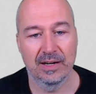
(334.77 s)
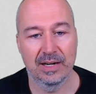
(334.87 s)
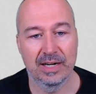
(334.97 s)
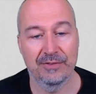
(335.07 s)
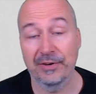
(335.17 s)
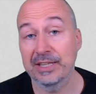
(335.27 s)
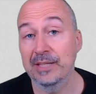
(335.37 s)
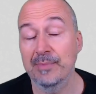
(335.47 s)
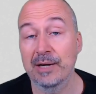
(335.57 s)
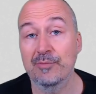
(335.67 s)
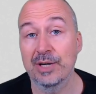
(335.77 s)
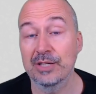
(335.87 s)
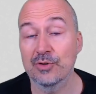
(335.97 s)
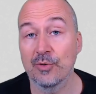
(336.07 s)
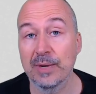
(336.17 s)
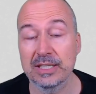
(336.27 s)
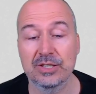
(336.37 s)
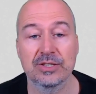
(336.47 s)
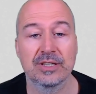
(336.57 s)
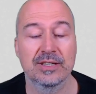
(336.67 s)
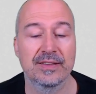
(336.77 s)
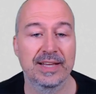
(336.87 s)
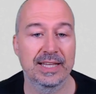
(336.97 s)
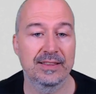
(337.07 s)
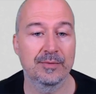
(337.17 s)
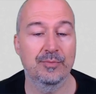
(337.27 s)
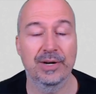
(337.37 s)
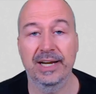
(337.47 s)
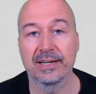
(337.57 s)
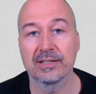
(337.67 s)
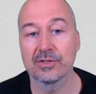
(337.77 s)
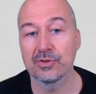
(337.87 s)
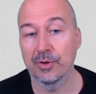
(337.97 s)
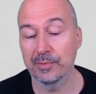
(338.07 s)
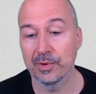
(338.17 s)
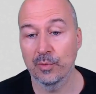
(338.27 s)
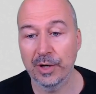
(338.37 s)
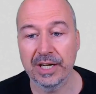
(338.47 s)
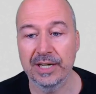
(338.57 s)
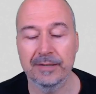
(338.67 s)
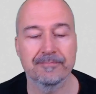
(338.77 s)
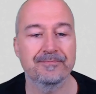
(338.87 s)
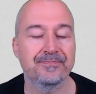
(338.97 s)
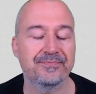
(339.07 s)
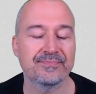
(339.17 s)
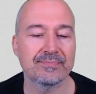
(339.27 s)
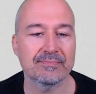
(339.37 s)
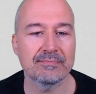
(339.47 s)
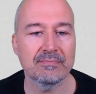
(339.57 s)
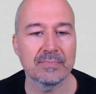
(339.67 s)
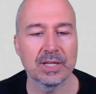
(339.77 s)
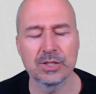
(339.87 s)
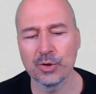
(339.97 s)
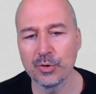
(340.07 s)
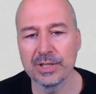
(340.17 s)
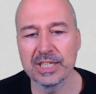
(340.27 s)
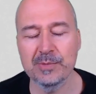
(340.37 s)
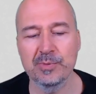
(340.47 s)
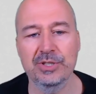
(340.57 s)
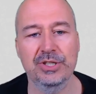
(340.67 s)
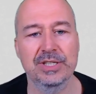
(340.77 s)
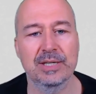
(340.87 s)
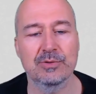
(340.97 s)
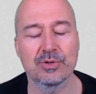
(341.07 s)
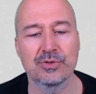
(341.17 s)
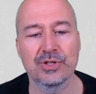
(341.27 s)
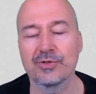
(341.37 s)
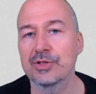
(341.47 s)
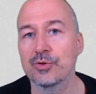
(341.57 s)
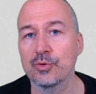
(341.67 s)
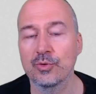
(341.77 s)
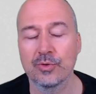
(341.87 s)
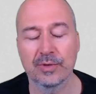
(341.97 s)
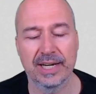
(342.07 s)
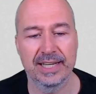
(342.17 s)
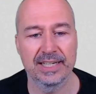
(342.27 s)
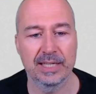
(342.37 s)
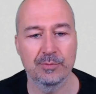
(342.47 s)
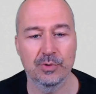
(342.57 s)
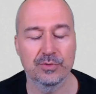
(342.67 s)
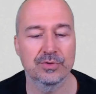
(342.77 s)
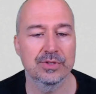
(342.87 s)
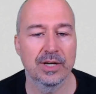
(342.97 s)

affected my brain so much that the brain stopped working. So in this position, I was considering 2 candidate moves.